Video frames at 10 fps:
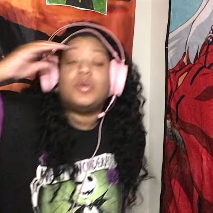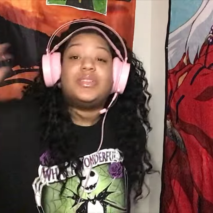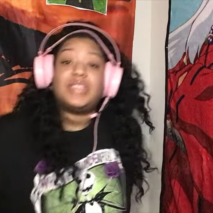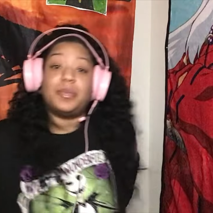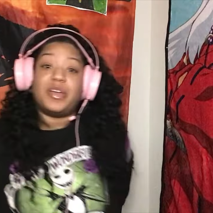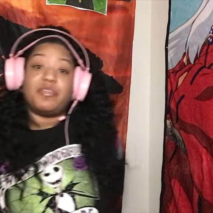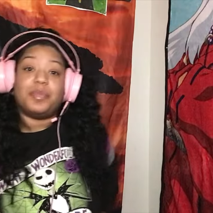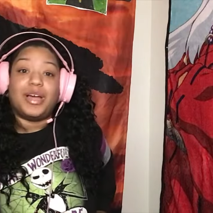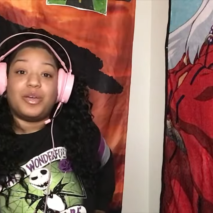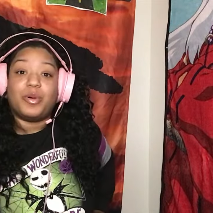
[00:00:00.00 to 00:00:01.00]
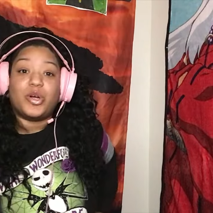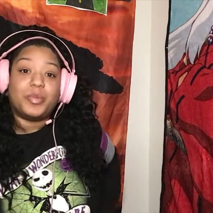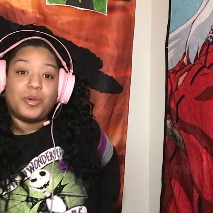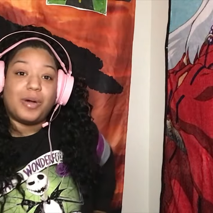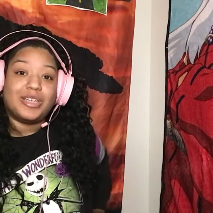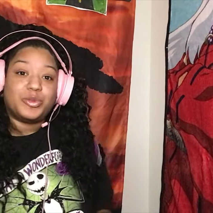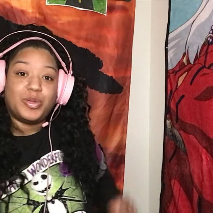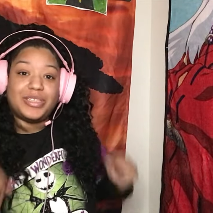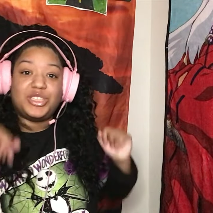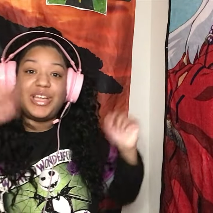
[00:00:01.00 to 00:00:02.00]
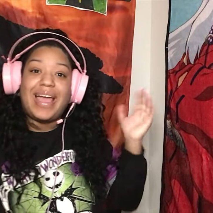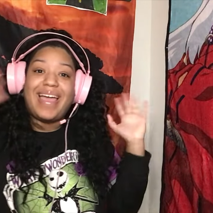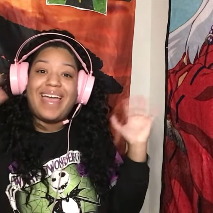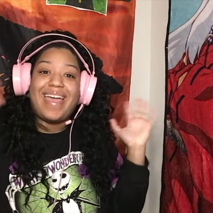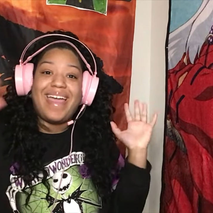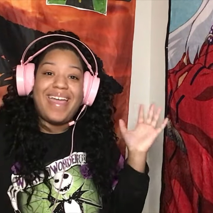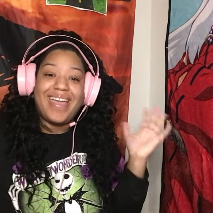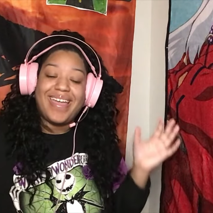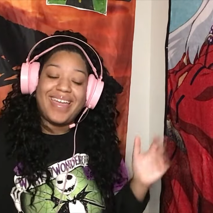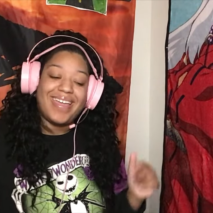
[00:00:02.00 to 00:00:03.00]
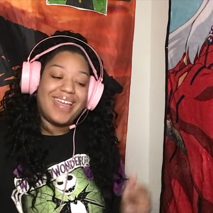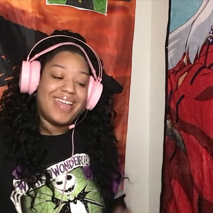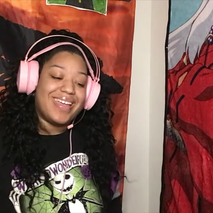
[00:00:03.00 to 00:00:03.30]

What's up, everybody? Welcome to Watch With Jay.